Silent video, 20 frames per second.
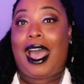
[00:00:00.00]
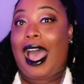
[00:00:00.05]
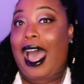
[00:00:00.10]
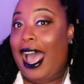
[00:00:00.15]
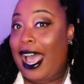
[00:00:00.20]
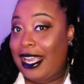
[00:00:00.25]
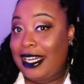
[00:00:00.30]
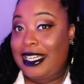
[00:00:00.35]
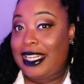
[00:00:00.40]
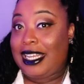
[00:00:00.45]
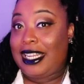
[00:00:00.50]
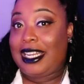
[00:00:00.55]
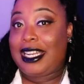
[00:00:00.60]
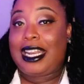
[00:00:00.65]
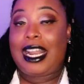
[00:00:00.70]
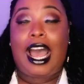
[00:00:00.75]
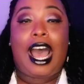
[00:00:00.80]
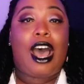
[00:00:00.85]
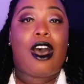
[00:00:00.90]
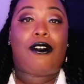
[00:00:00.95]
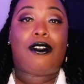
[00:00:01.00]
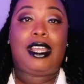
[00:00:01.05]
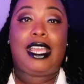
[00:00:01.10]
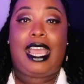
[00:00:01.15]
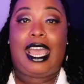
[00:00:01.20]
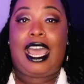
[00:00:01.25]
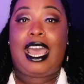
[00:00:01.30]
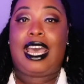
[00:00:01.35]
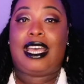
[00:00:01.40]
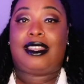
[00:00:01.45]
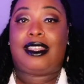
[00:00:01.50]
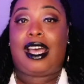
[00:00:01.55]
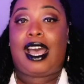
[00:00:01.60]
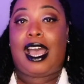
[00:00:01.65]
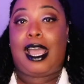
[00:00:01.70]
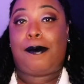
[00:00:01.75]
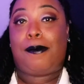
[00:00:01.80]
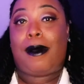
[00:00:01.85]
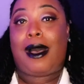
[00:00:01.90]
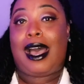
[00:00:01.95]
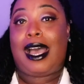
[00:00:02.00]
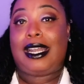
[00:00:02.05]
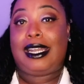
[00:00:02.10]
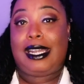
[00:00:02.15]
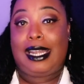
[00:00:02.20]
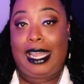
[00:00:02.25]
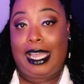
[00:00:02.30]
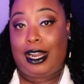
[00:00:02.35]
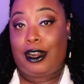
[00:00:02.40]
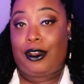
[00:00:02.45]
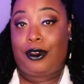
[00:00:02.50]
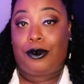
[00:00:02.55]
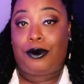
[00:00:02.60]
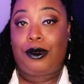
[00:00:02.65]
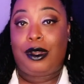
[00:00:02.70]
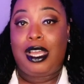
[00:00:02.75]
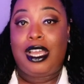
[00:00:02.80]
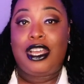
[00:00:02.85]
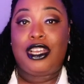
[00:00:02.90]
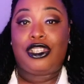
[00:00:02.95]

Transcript: I didn't. I only had the iPod Nano.